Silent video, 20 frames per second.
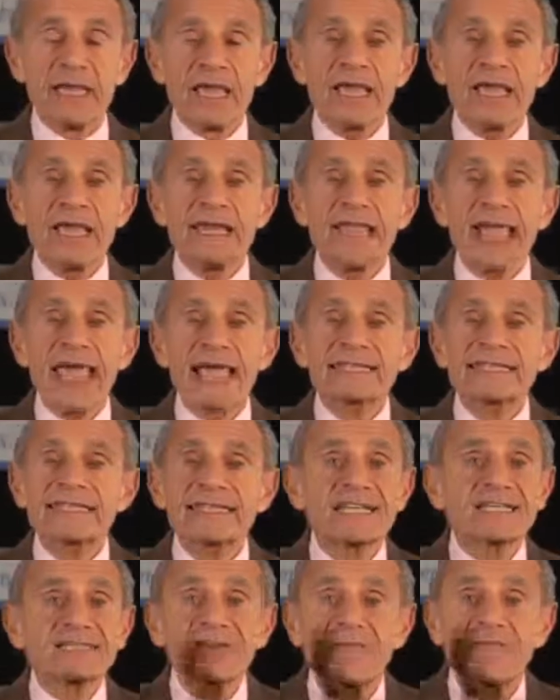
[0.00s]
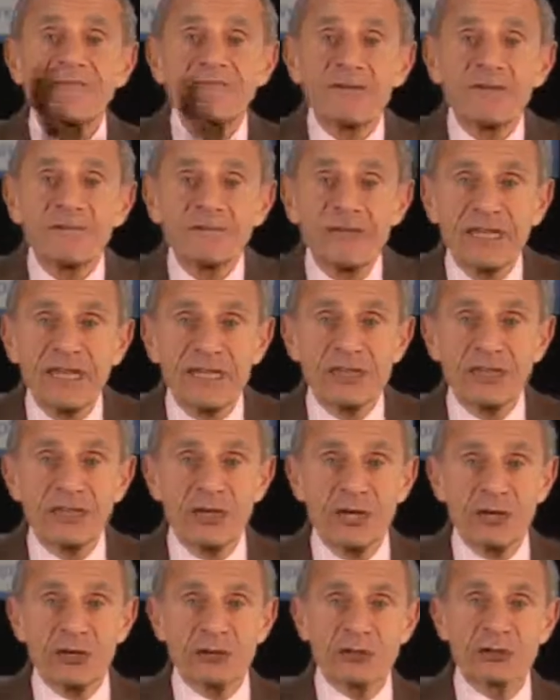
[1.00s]
in excess of 15
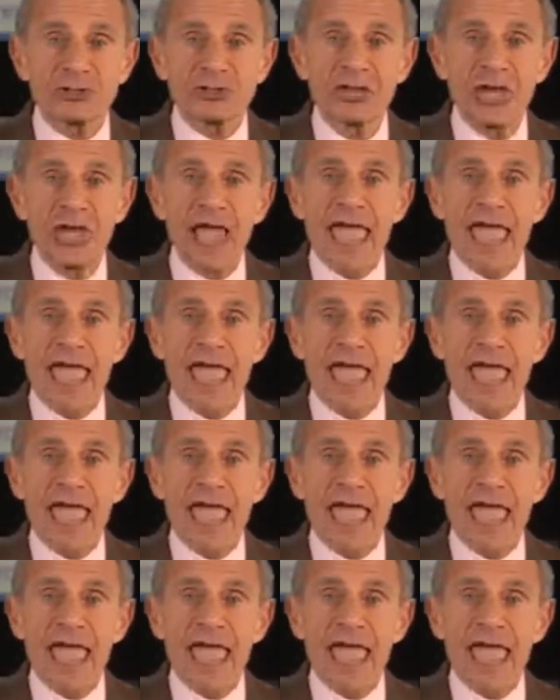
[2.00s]
years.